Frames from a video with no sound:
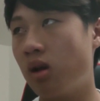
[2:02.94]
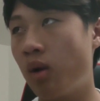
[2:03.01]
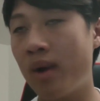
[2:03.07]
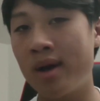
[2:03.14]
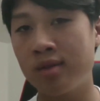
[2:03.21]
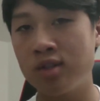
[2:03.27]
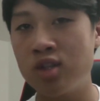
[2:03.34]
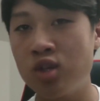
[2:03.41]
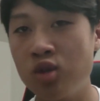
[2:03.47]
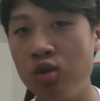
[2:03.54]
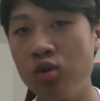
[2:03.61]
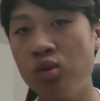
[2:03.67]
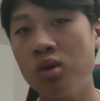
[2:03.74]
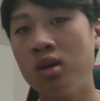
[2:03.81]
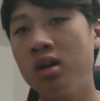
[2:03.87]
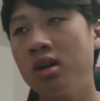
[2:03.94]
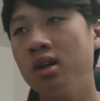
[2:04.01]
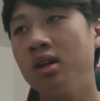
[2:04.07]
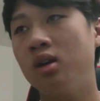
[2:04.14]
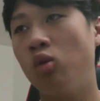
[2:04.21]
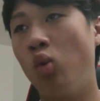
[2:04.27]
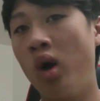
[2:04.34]
around
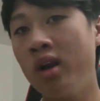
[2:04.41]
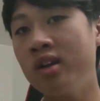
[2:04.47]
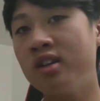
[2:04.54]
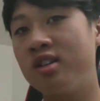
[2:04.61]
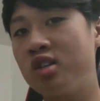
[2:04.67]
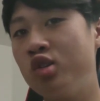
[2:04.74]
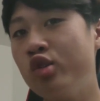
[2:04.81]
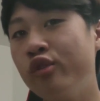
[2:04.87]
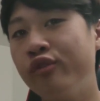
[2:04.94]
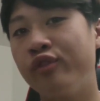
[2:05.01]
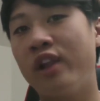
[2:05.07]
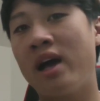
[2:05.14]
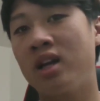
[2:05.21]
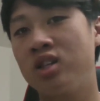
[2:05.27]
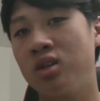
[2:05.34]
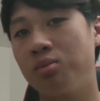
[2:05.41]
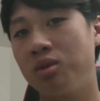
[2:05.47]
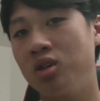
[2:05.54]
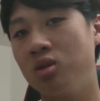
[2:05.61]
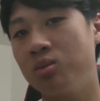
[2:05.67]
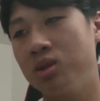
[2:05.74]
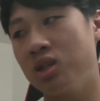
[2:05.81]
1 to 2 flagship
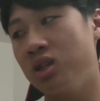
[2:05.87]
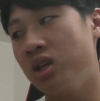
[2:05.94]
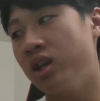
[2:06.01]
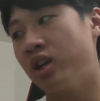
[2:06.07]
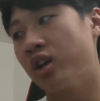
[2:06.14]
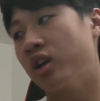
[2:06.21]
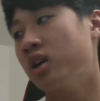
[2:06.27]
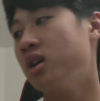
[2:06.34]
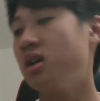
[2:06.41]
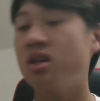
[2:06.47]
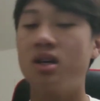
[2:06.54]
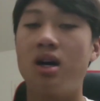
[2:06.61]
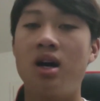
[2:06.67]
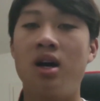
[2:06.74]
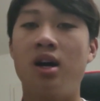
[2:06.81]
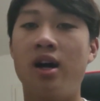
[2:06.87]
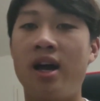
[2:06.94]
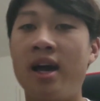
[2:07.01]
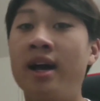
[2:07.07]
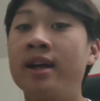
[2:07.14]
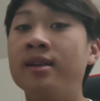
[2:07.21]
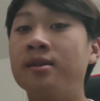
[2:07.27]
cubes a year.
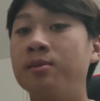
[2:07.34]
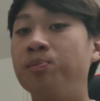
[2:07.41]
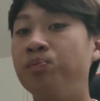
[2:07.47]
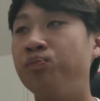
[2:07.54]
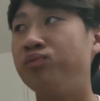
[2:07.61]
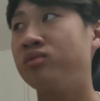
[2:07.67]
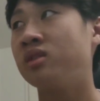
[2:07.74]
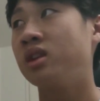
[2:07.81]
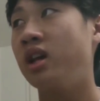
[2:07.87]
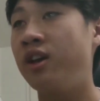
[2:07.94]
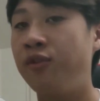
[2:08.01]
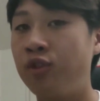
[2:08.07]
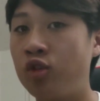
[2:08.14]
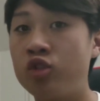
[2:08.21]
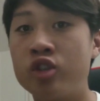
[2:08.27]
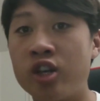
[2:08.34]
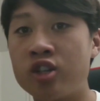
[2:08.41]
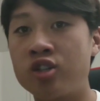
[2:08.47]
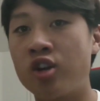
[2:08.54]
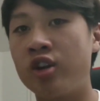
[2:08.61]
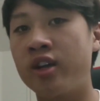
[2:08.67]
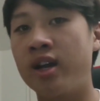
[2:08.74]
And if you're just
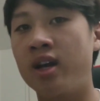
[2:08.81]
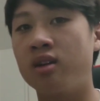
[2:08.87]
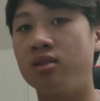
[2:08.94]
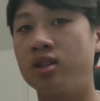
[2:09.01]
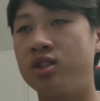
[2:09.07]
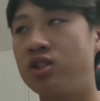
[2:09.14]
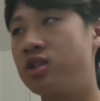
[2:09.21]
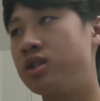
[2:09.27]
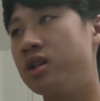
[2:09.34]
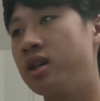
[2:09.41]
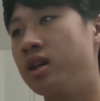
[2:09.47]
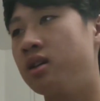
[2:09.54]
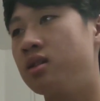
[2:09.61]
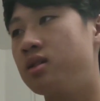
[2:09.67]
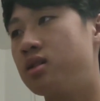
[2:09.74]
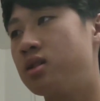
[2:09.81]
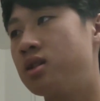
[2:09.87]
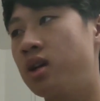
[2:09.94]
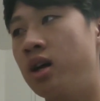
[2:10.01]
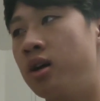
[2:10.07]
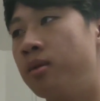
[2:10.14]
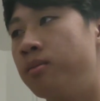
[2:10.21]
starting out, let's just say
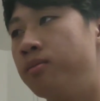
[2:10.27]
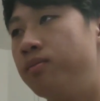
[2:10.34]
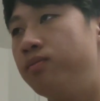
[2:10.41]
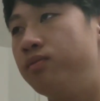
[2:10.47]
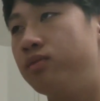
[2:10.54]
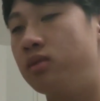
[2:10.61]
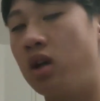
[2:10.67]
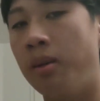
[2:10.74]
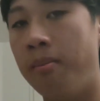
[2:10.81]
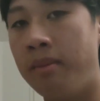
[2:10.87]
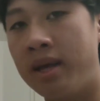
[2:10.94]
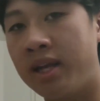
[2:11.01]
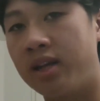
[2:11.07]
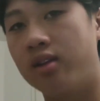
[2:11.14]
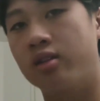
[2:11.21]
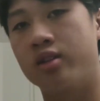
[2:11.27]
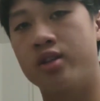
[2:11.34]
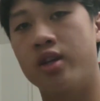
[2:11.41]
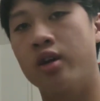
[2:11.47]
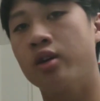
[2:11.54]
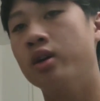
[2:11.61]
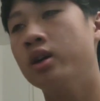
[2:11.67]
sub a minute or so,